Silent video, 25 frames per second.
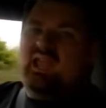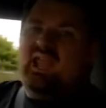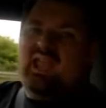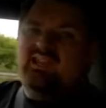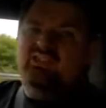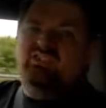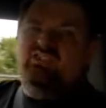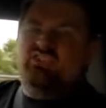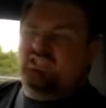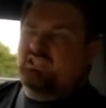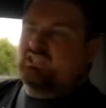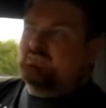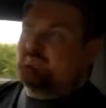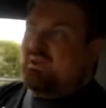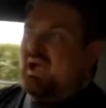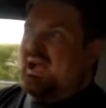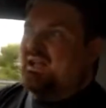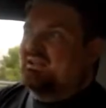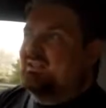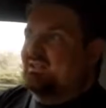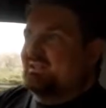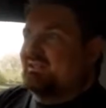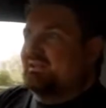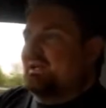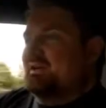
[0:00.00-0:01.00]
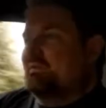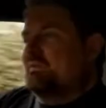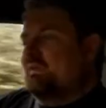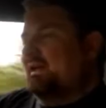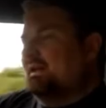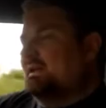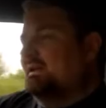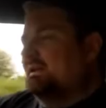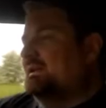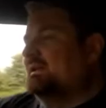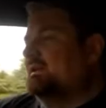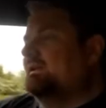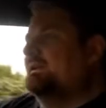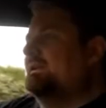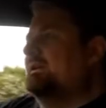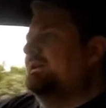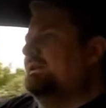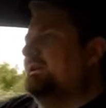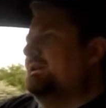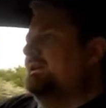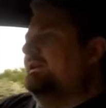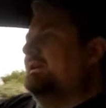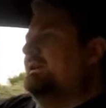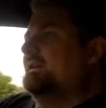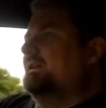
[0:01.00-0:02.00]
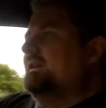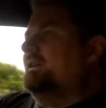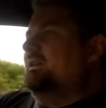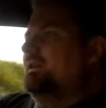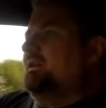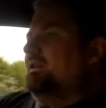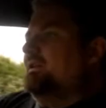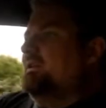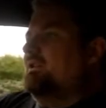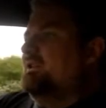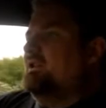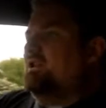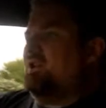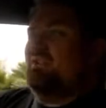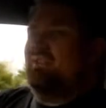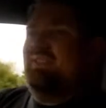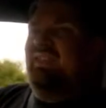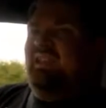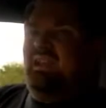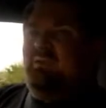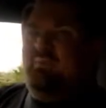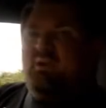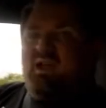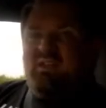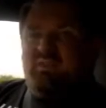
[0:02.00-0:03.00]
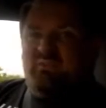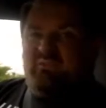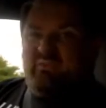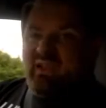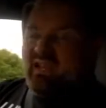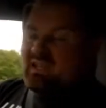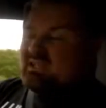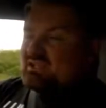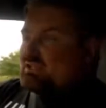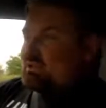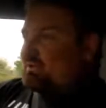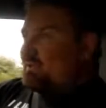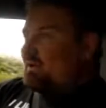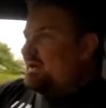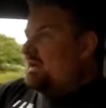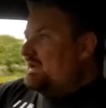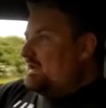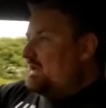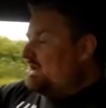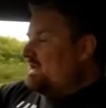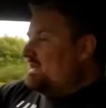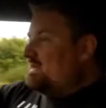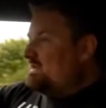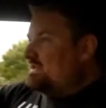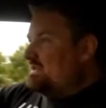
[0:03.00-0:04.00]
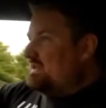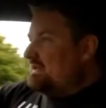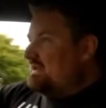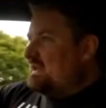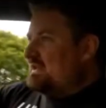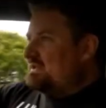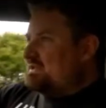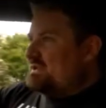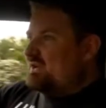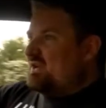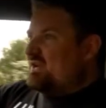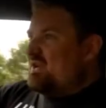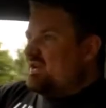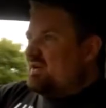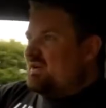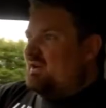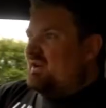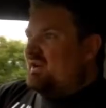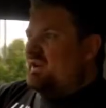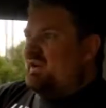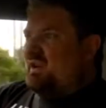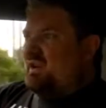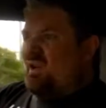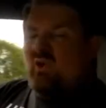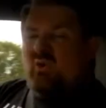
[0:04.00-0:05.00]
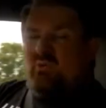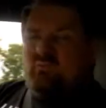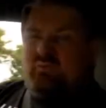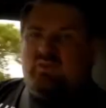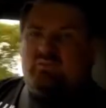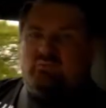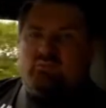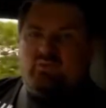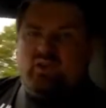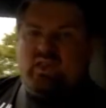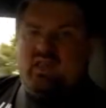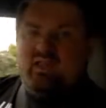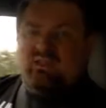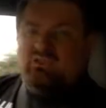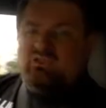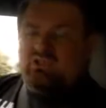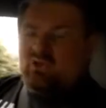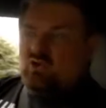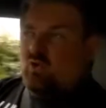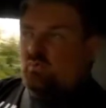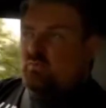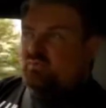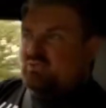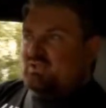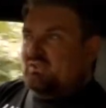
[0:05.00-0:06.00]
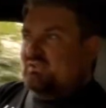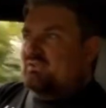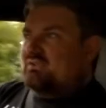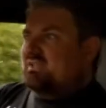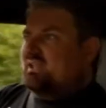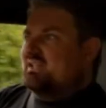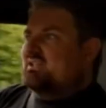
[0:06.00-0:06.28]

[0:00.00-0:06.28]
Engines matter, don't they? The good thing about the Fiesta is that it's got a lot of different engine options.